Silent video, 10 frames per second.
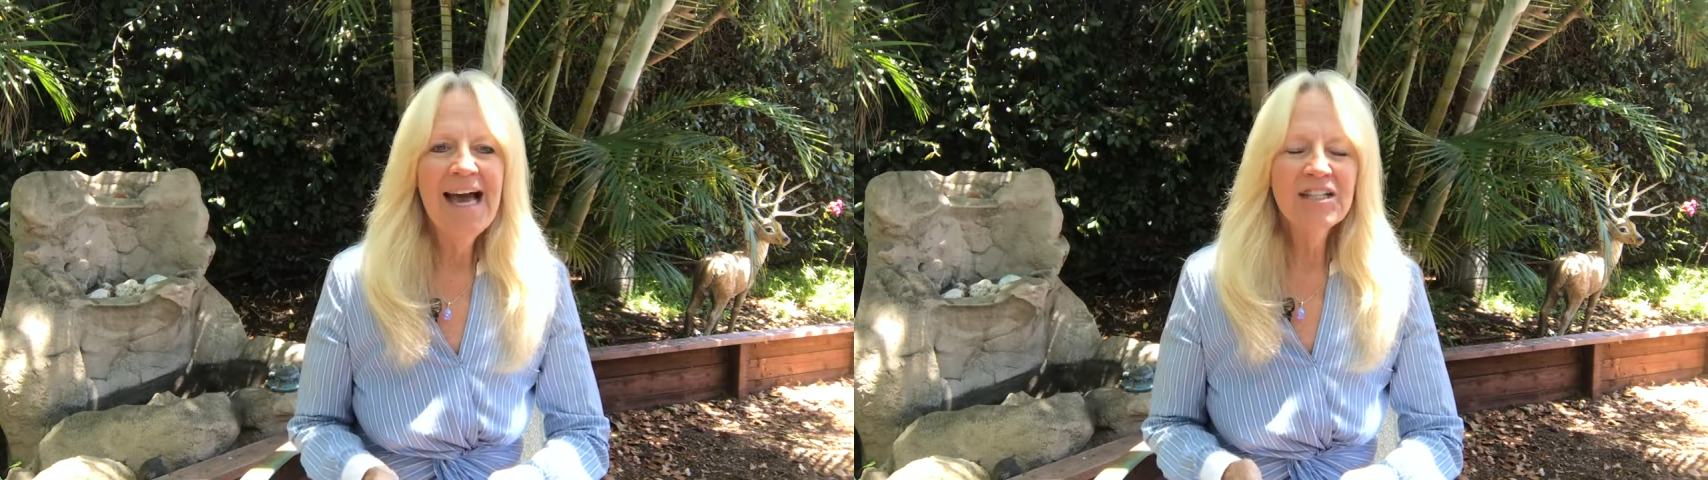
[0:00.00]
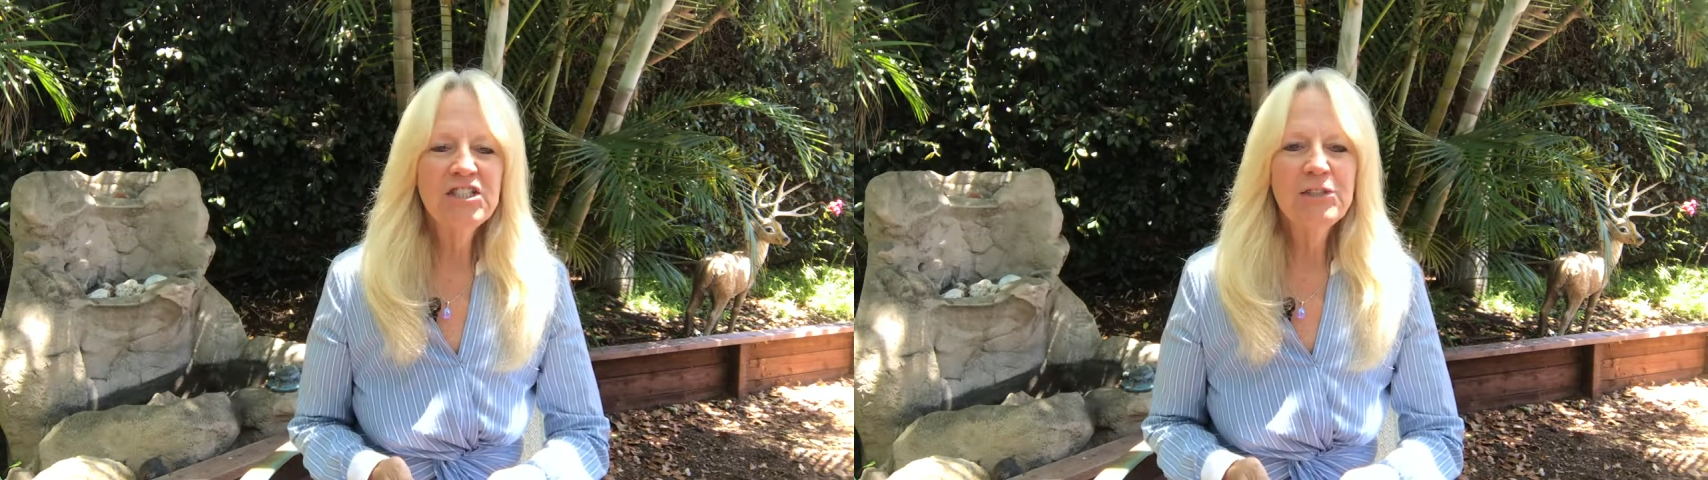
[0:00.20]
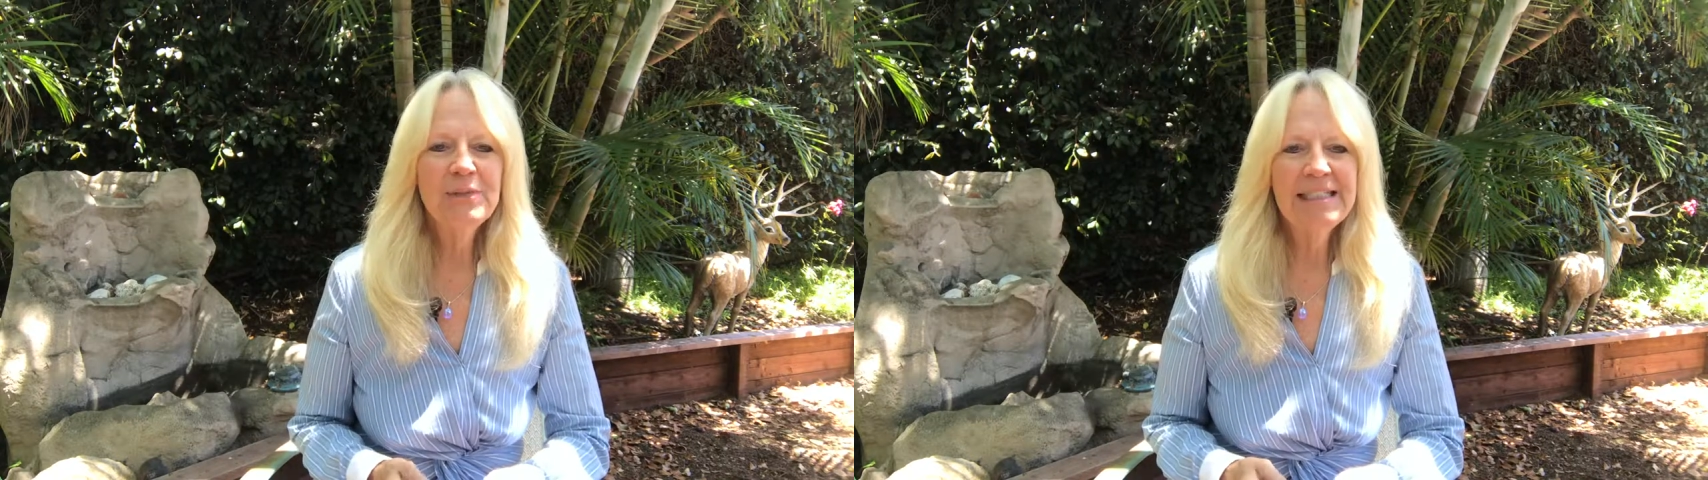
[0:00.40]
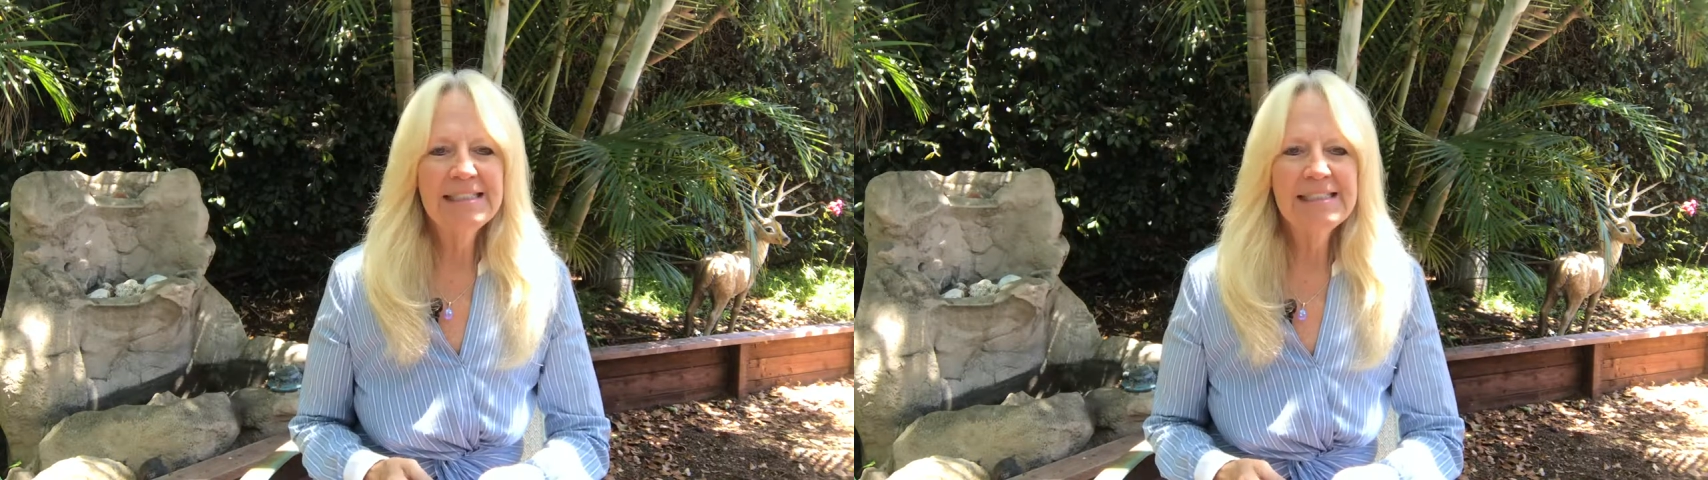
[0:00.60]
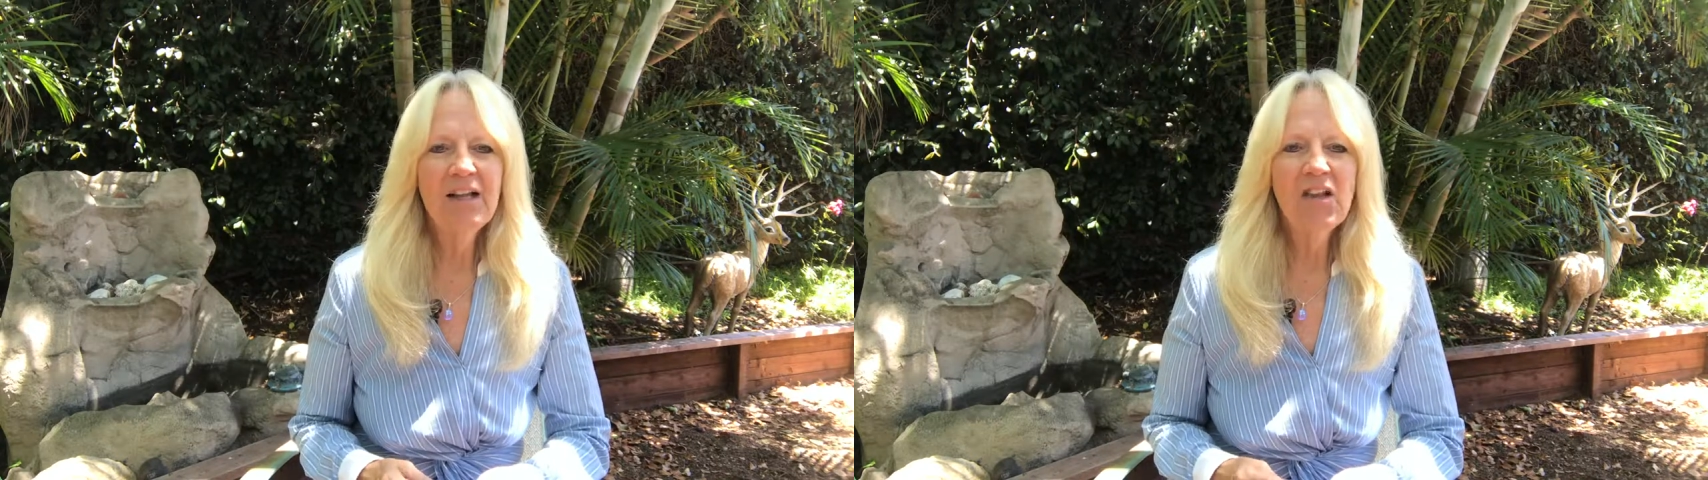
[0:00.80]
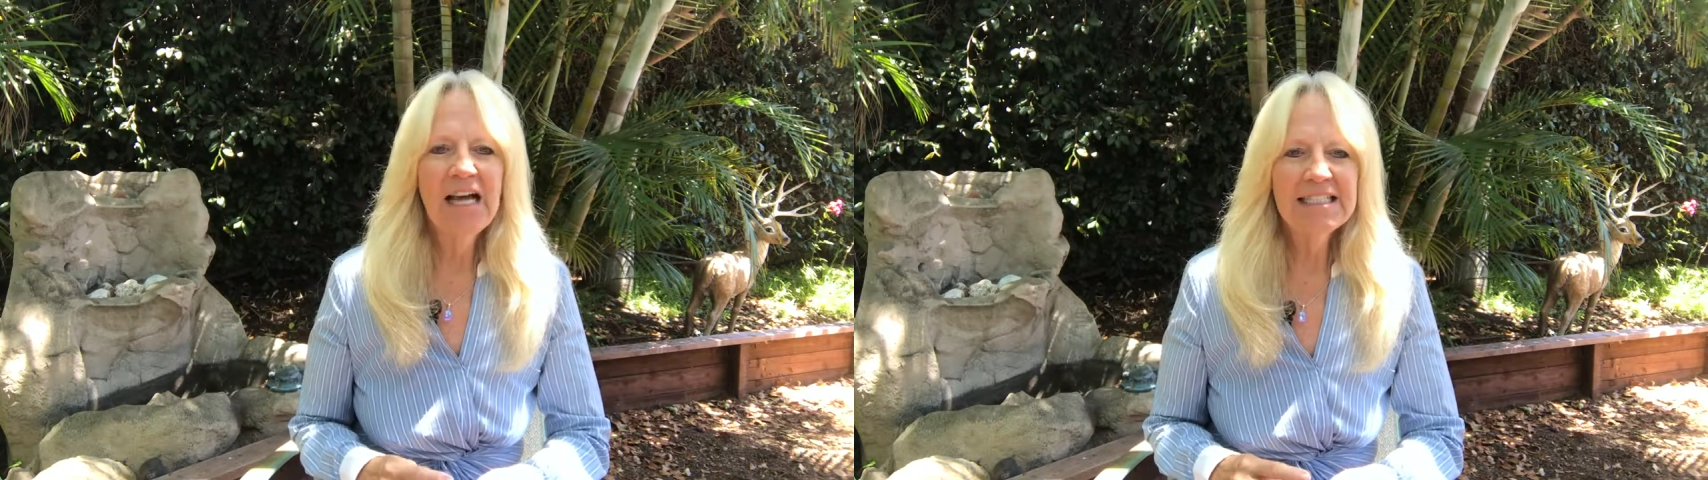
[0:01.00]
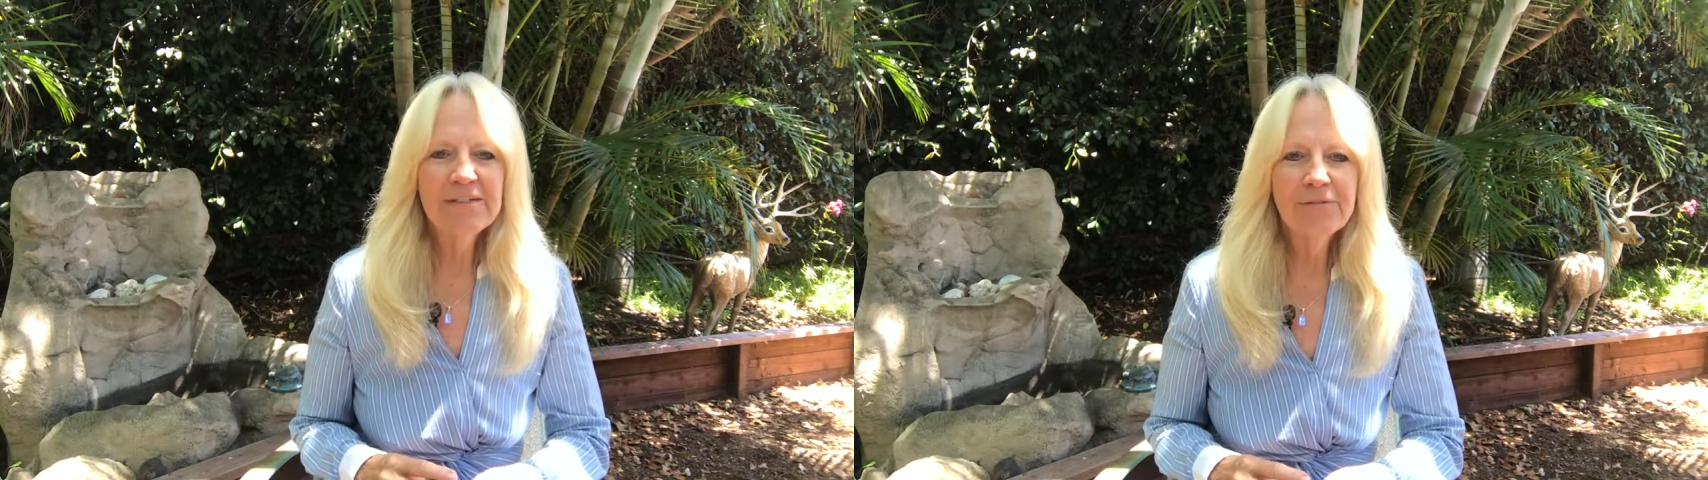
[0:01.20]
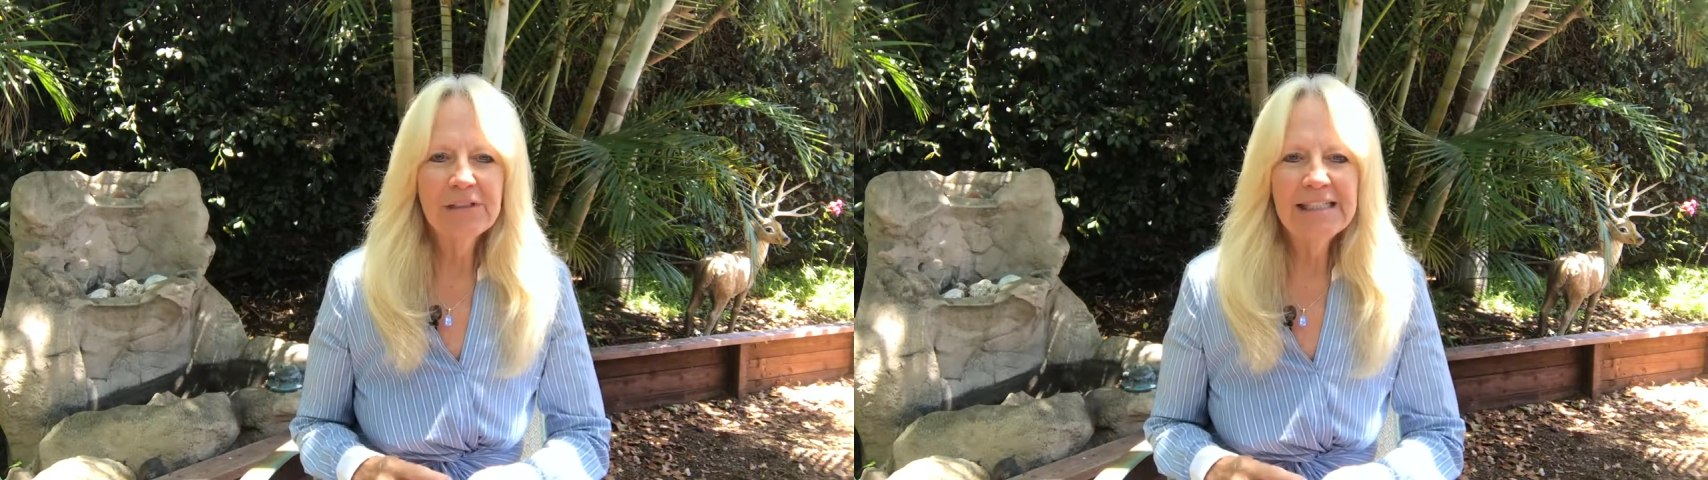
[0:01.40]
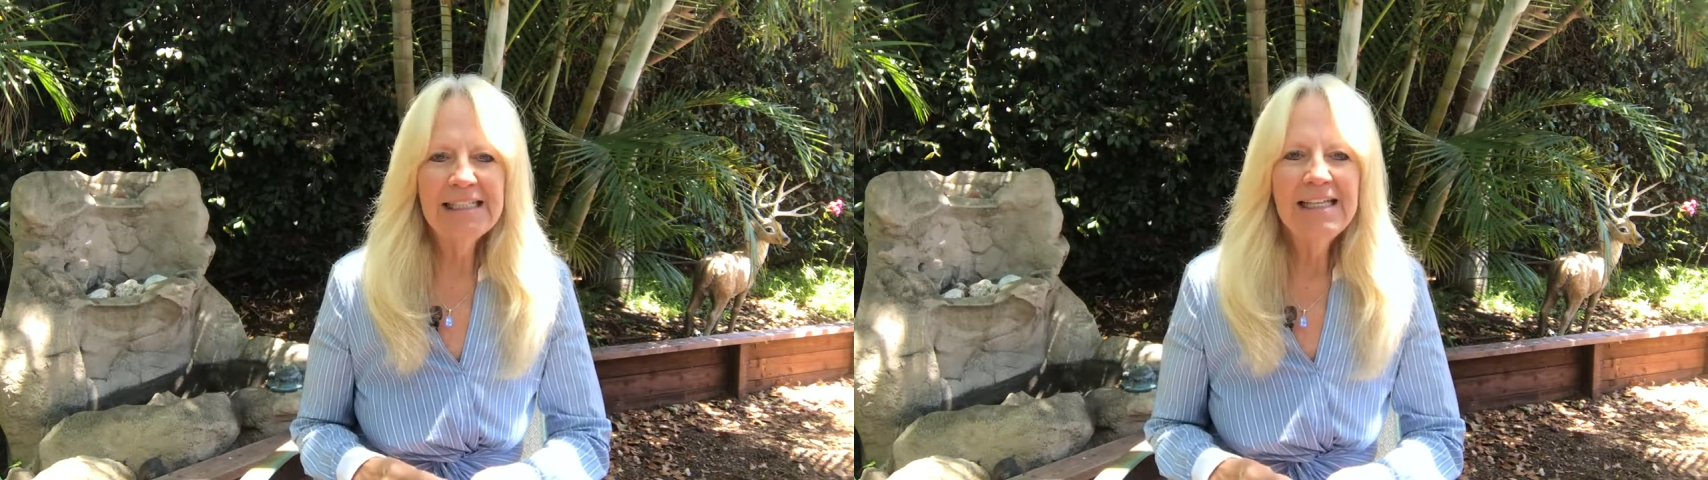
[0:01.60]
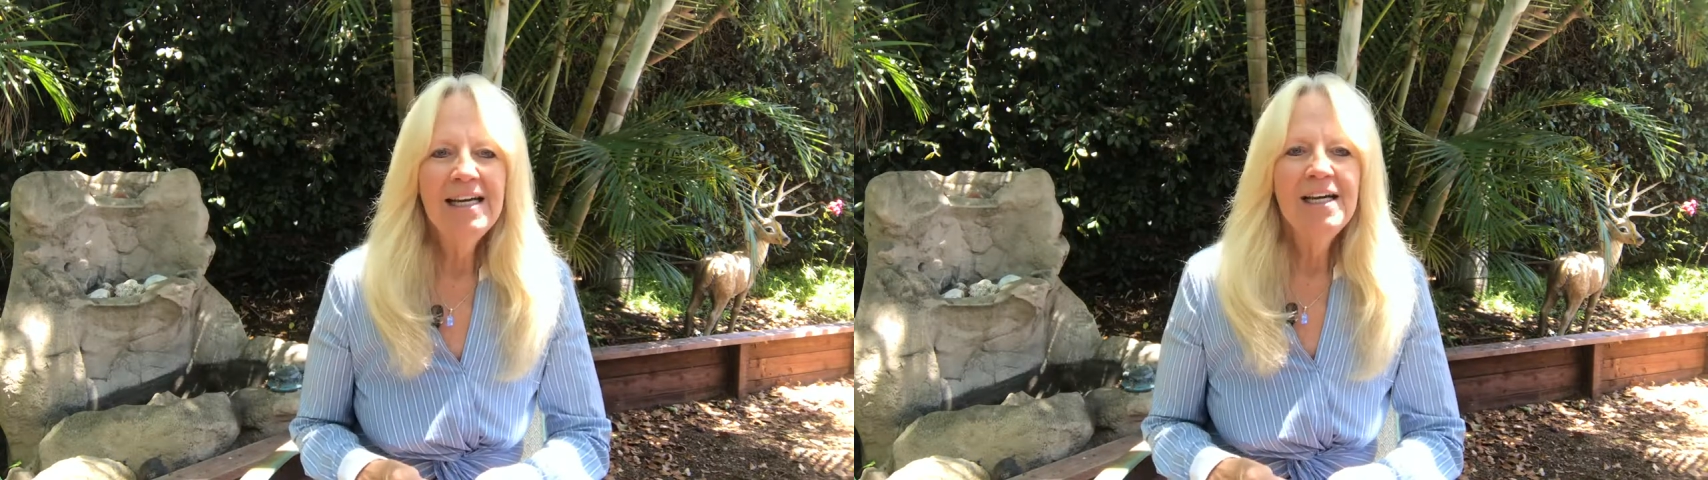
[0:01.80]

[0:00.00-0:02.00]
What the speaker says: actually do things a lot differently.